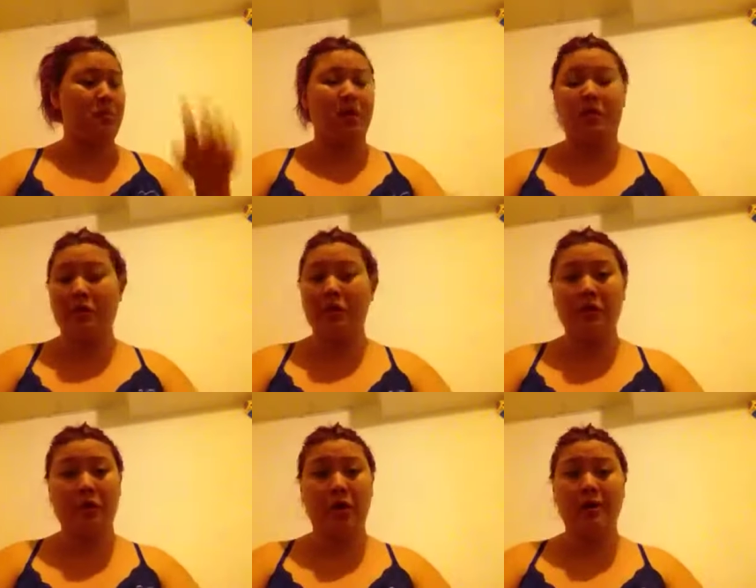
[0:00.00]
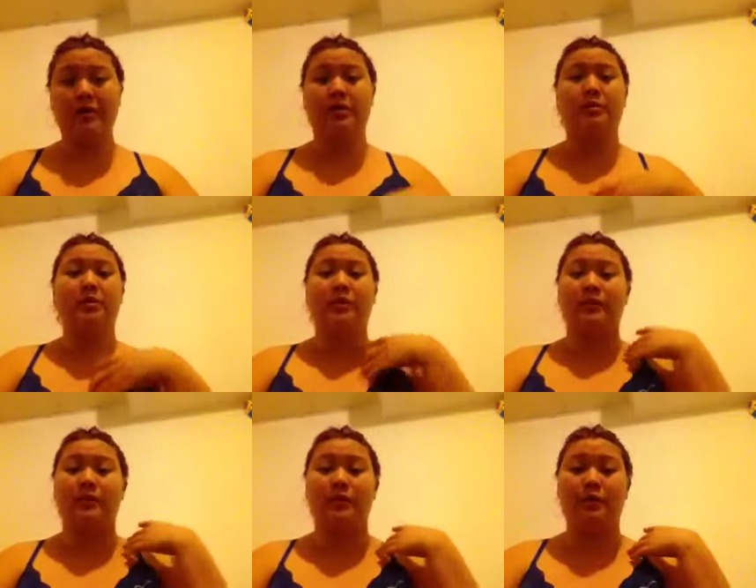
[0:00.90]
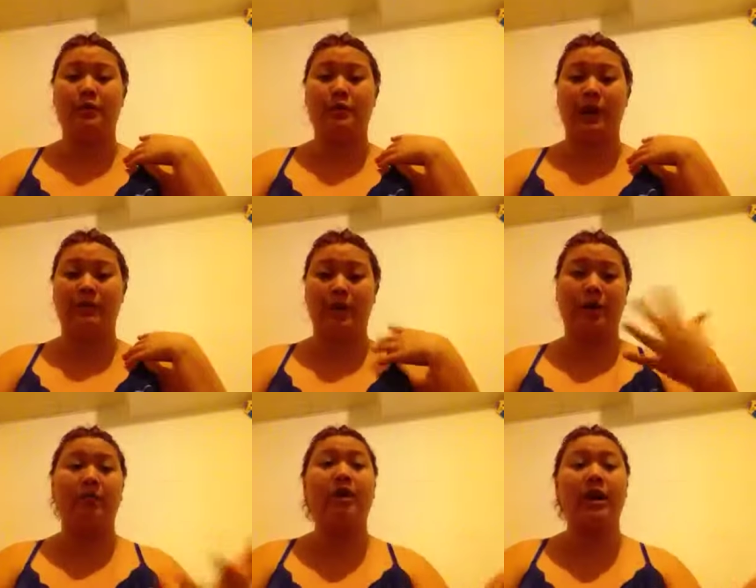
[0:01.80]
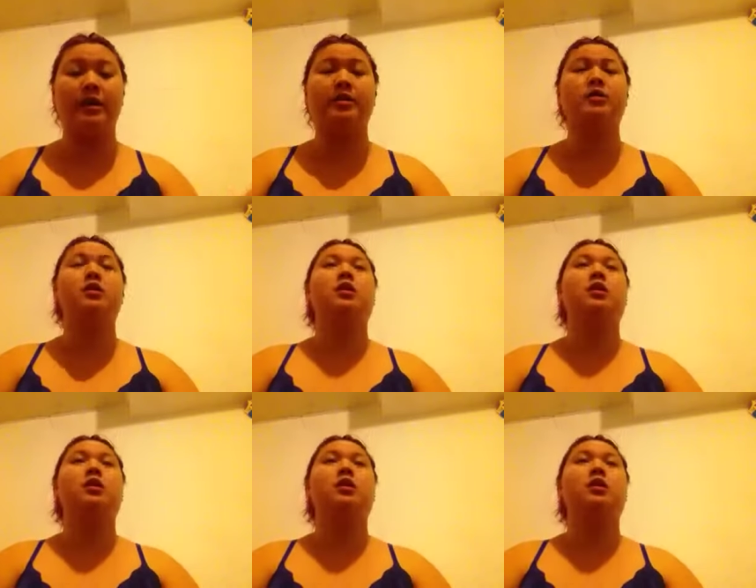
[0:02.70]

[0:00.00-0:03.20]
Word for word: further on into the book if you have not read it.